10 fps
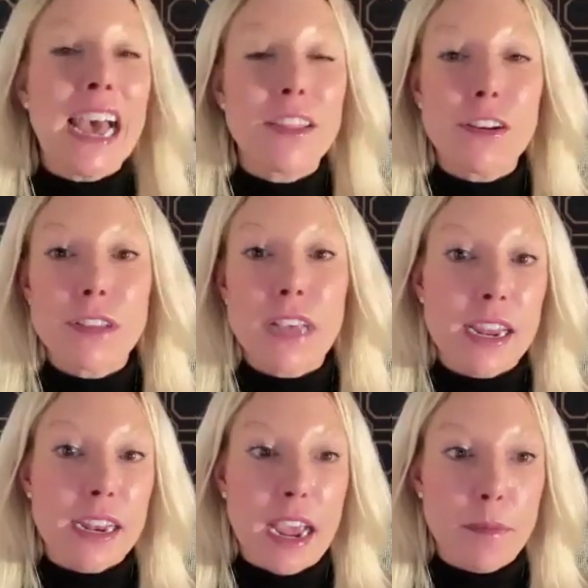yeah, and there's
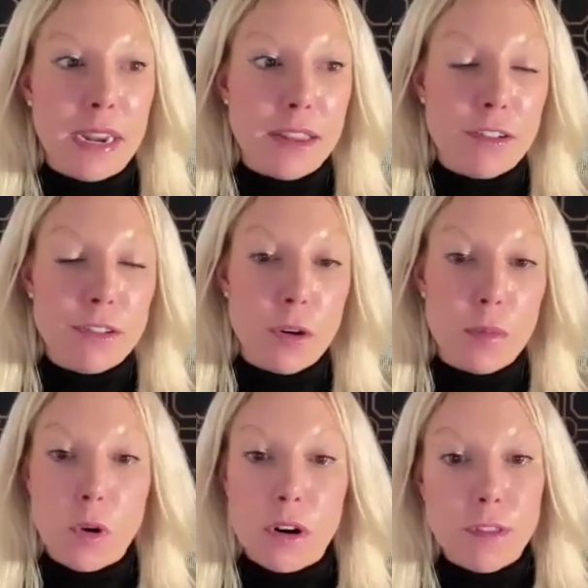and I mean there's
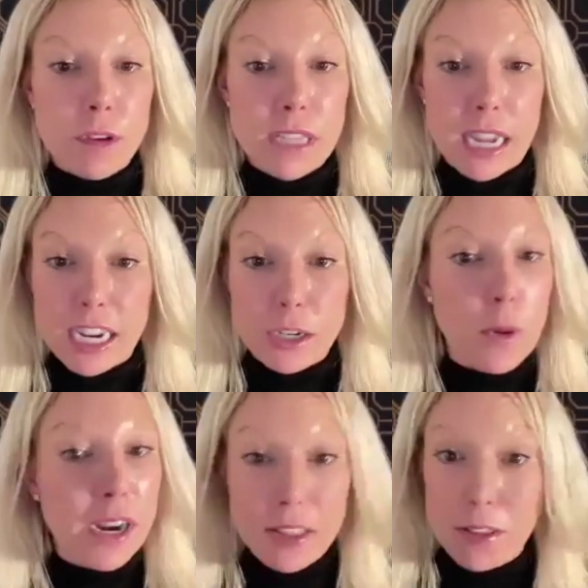no more of those
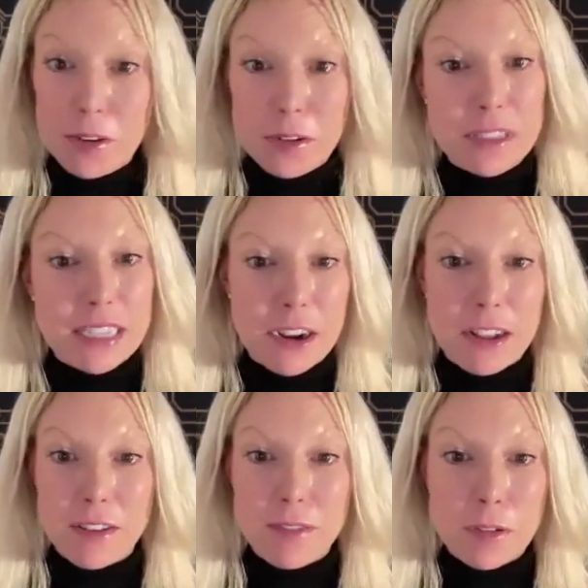80-20 loans and
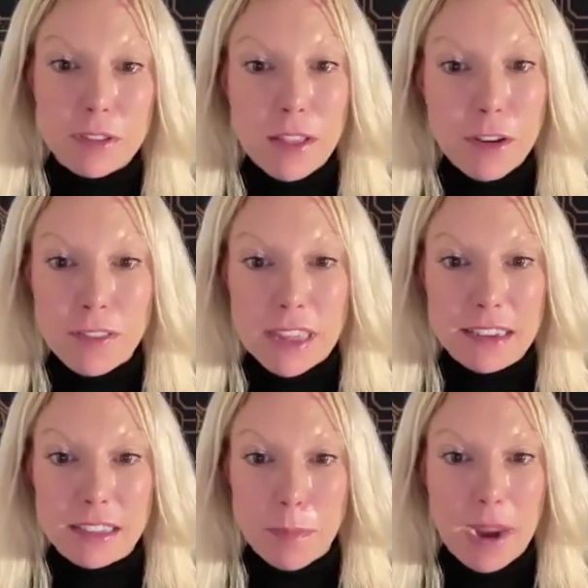all of those other things,